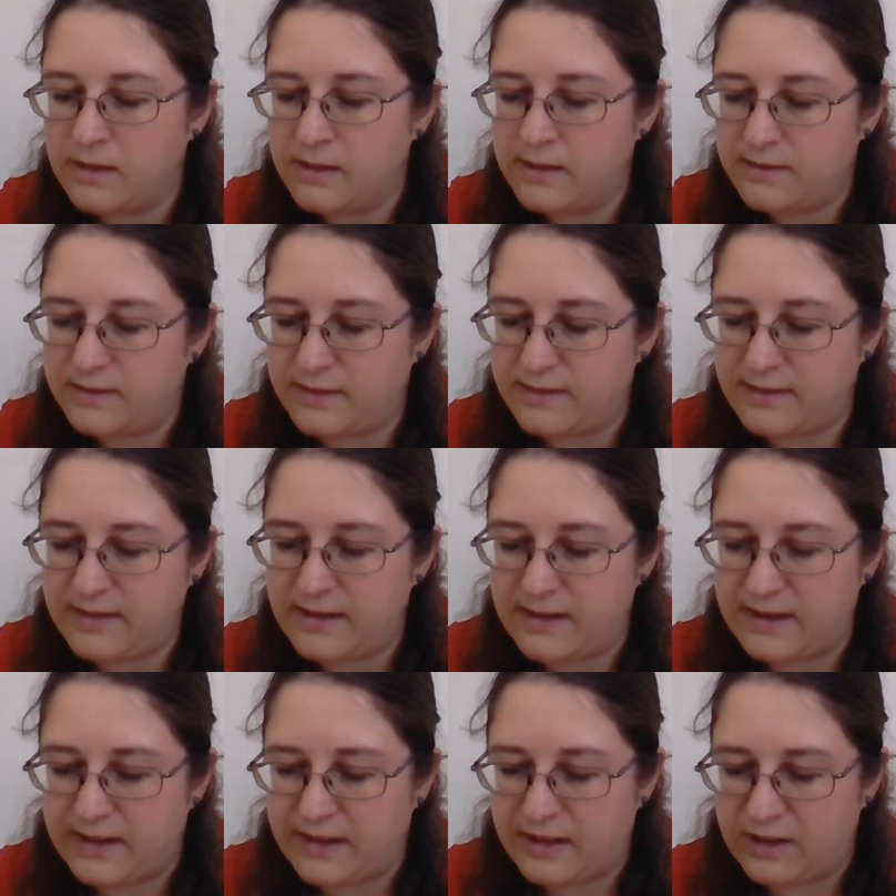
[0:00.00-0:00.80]

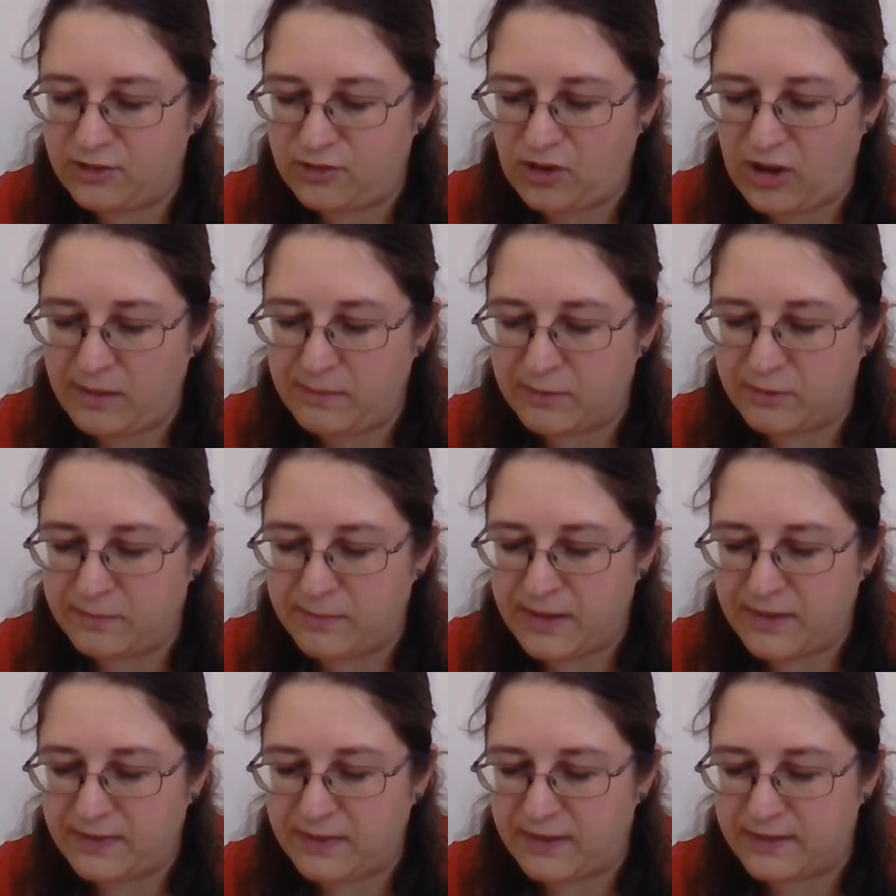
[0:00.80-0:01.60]
Cecilia, ashamed of
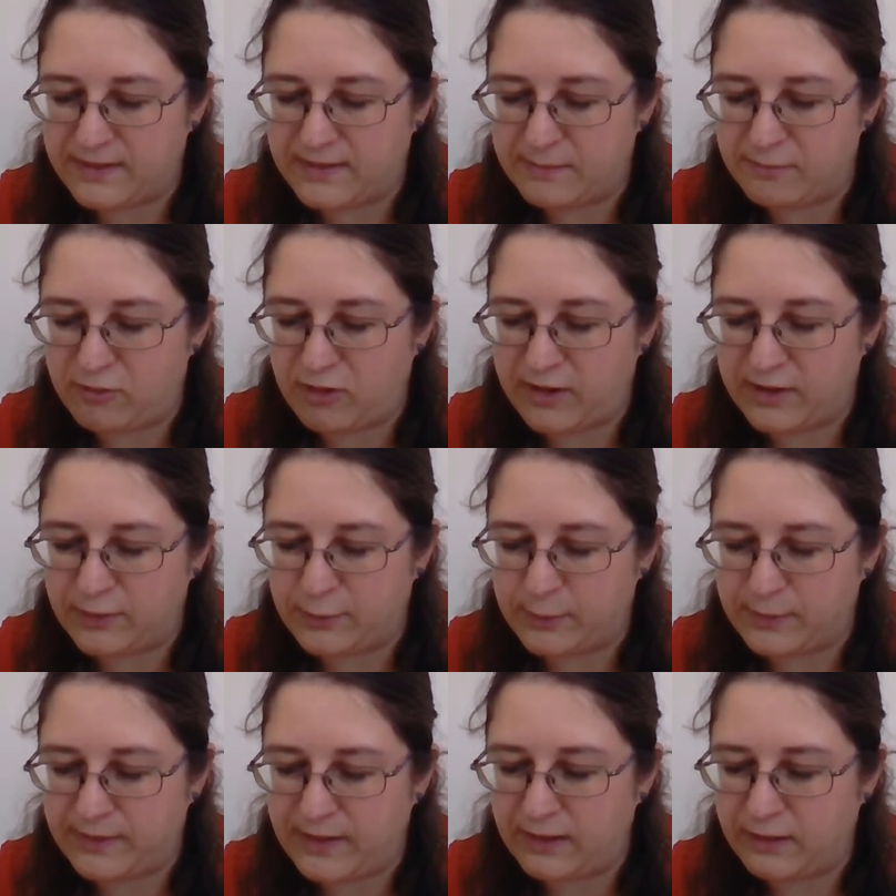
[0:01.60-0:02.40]
being thus surprised
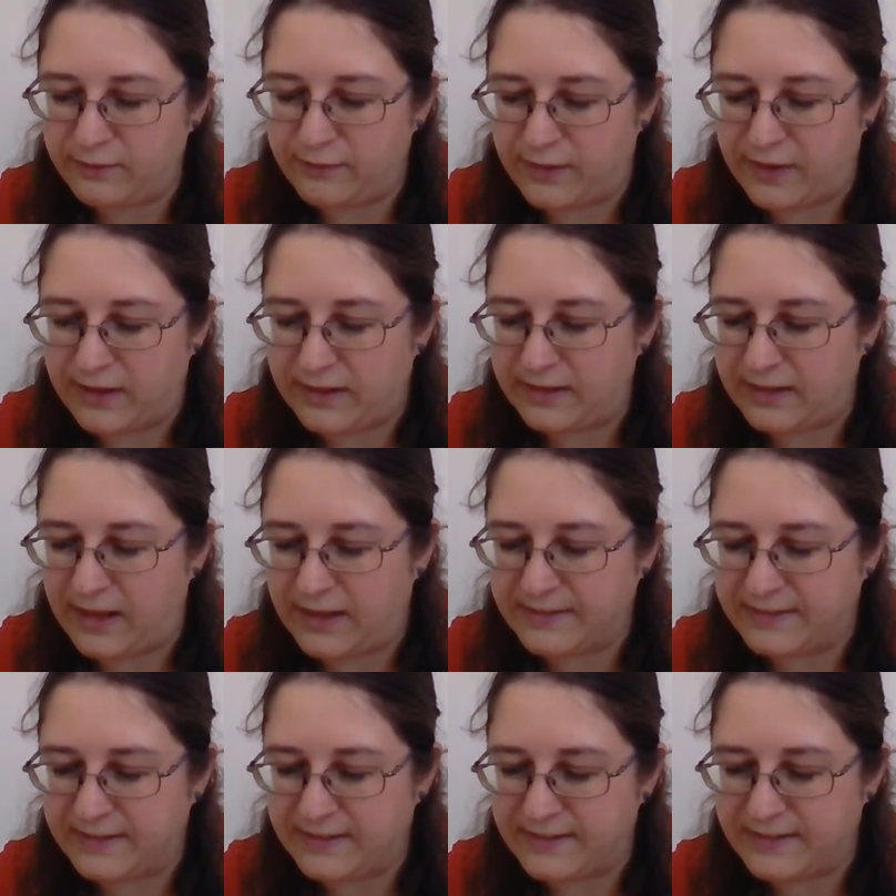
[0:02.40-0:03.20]
with Delvile
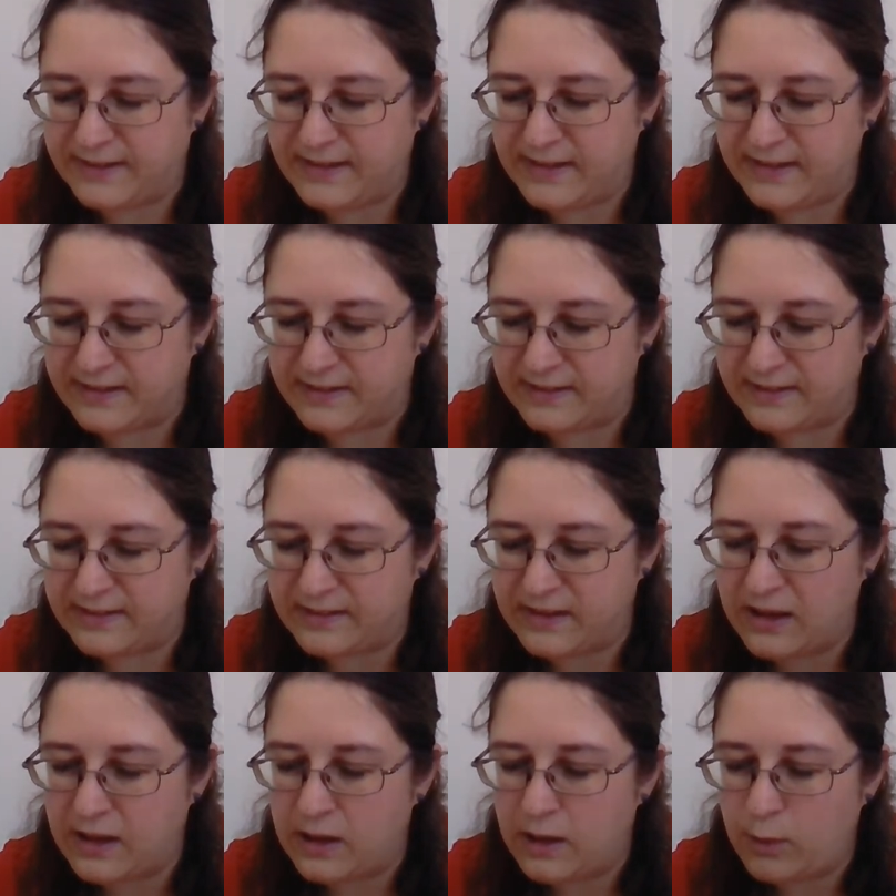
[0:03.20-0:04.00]
and in tears,
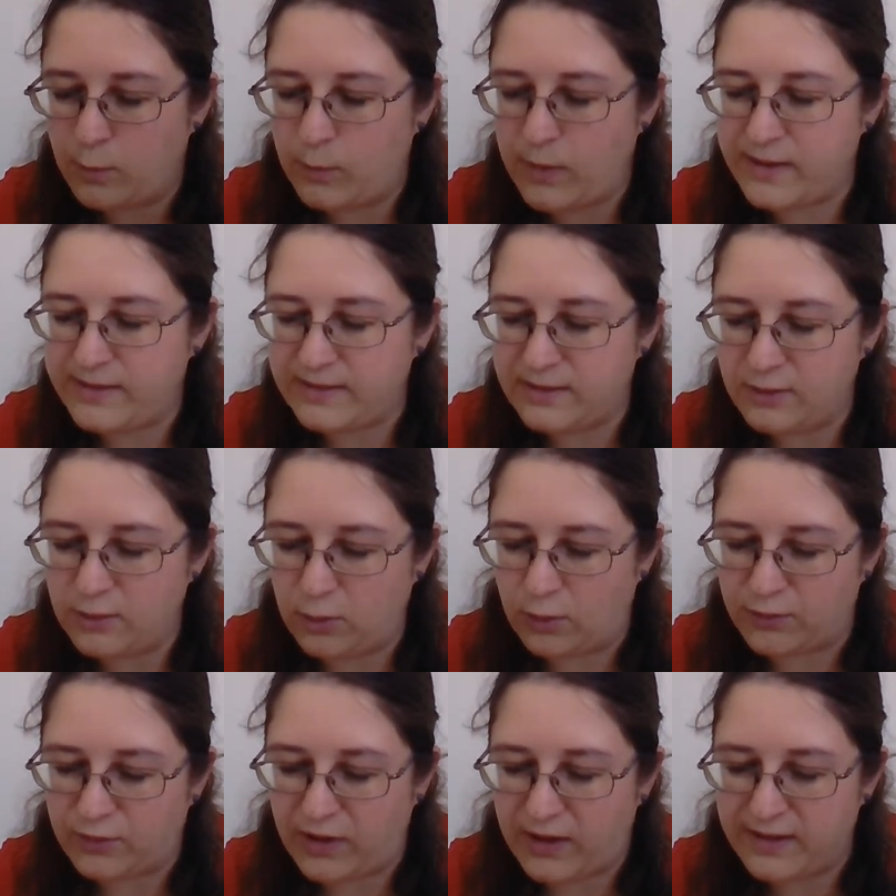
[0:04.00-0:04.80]
waited
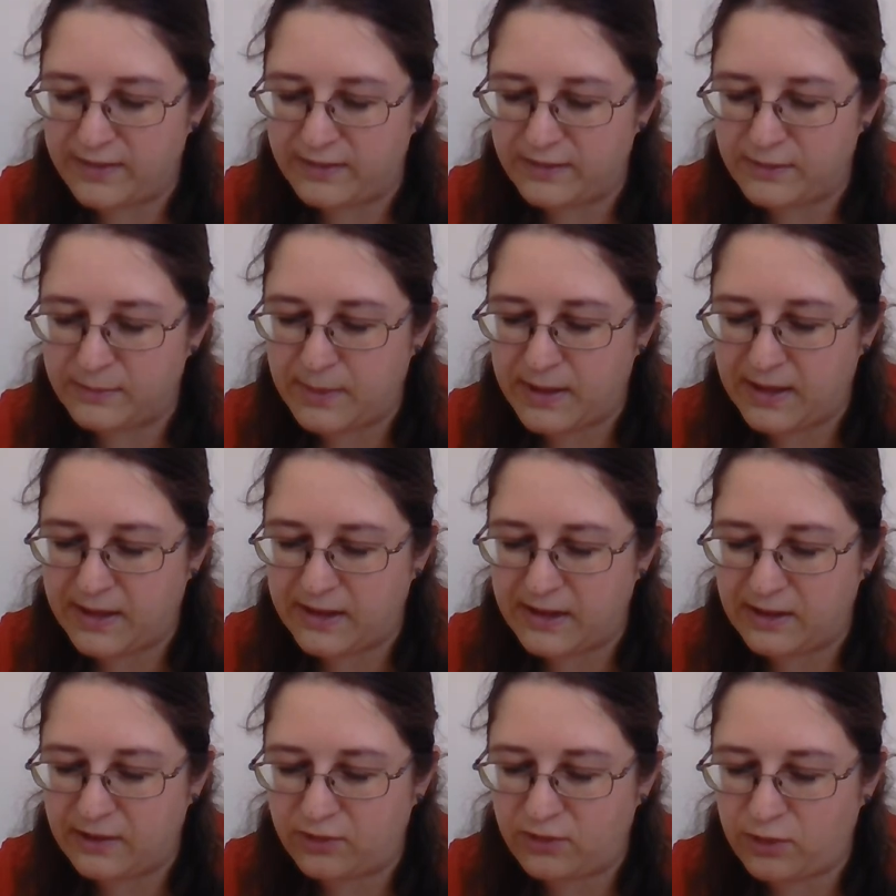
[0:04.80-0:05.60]
not either to make
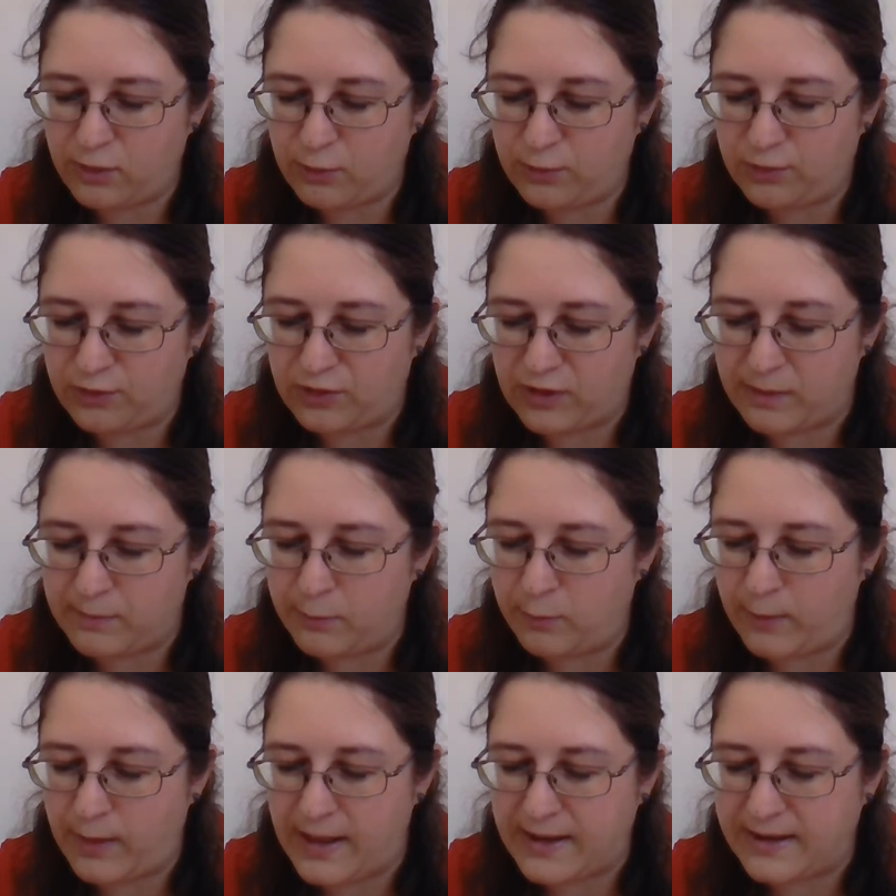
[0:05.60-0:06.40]
any excuse to him
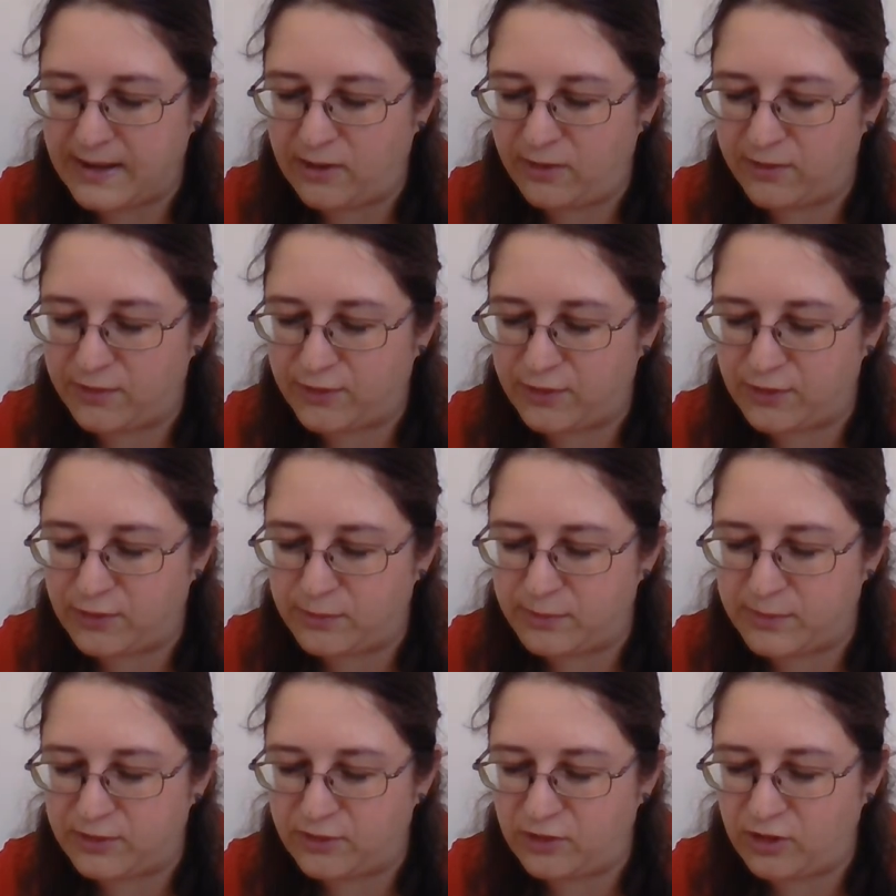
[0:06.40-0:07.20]
or any answer to
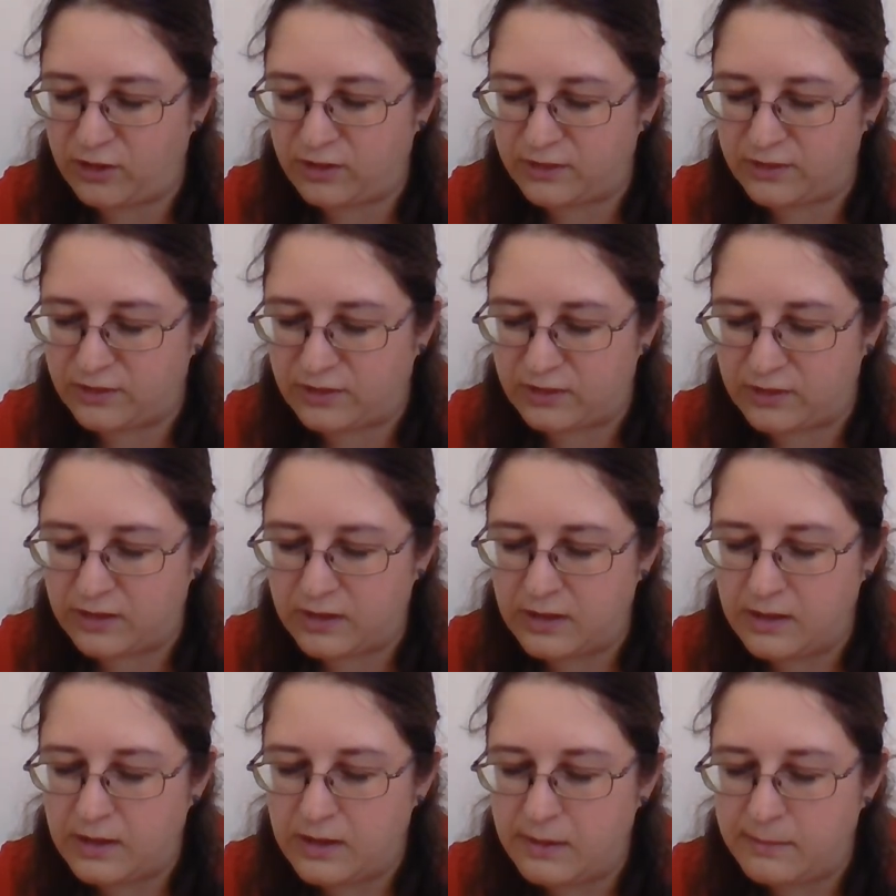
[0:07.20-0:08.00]
Miss Charlton,
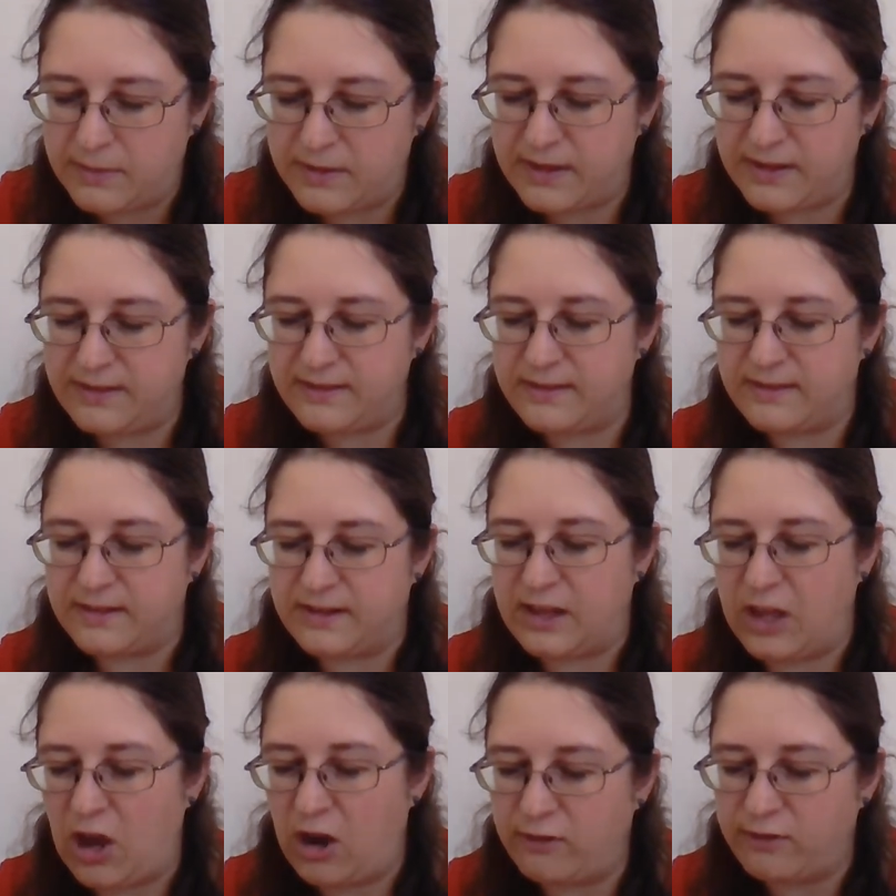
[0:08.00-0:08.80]
but
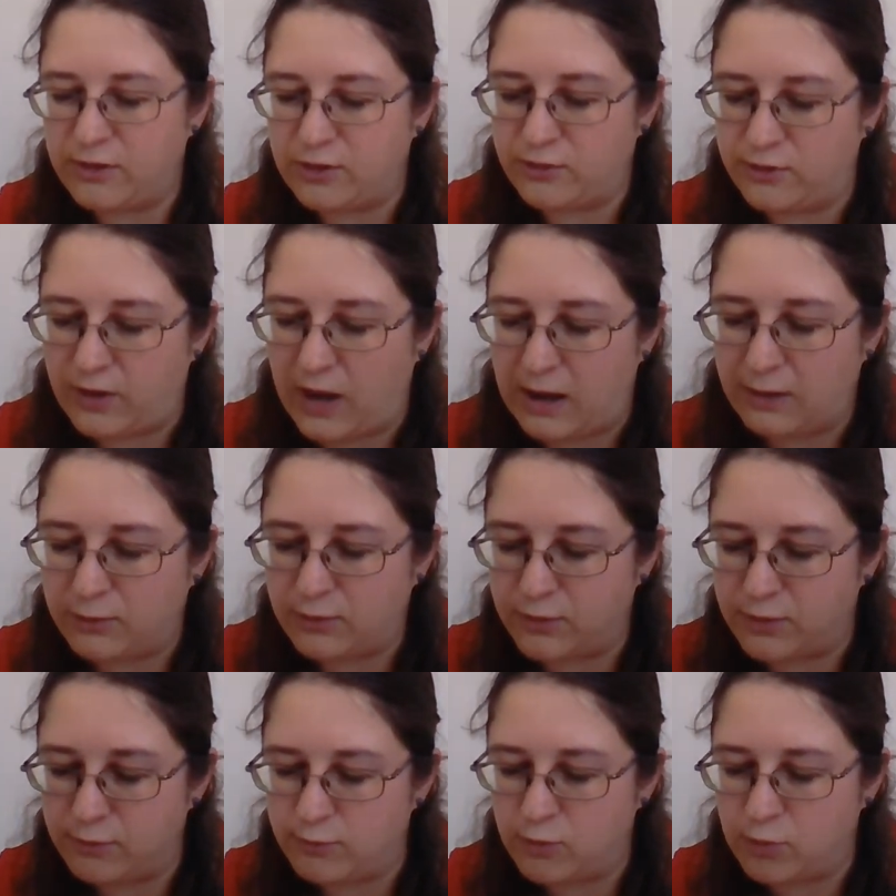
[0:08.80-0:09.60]
instantly hurried out
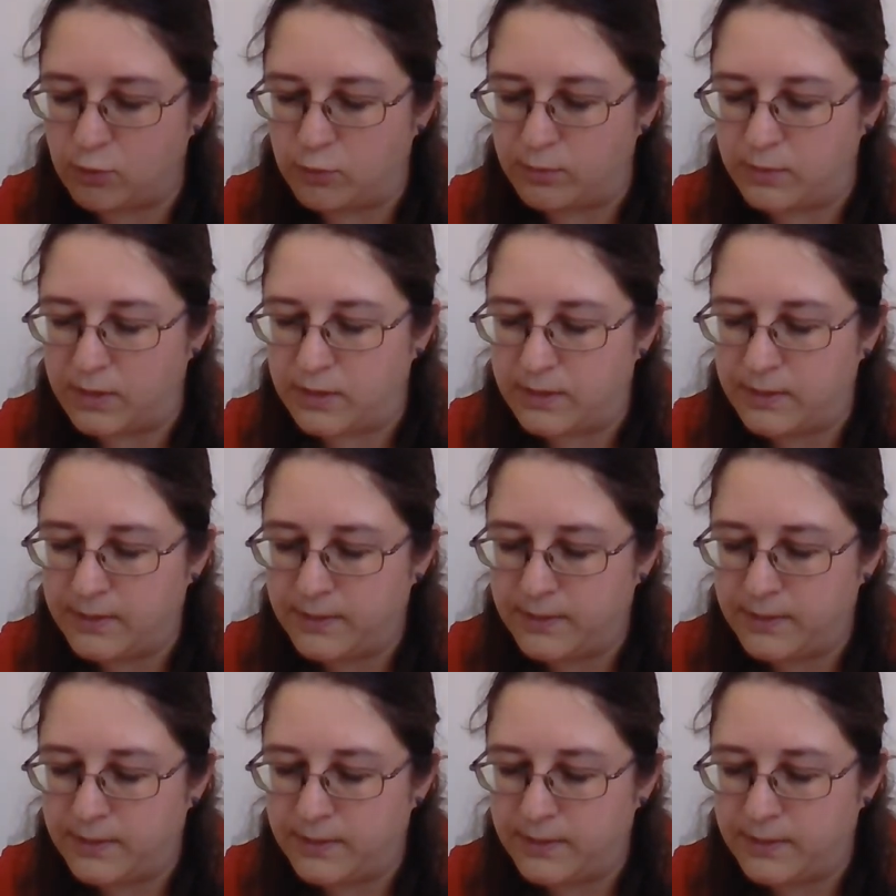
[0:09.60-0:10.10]
of the room.